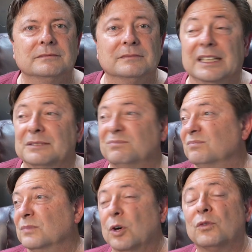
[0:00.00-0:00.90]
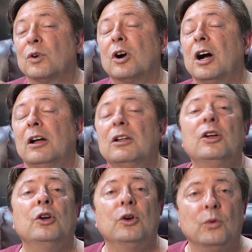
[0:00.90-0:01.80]
But overall,
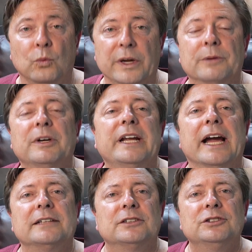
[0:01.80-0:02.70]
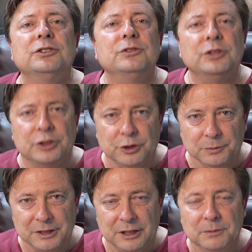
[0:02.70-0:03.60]
we react to
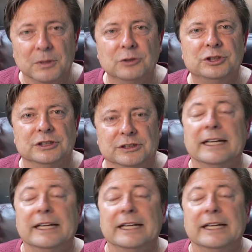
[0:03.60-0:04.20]
human emotion.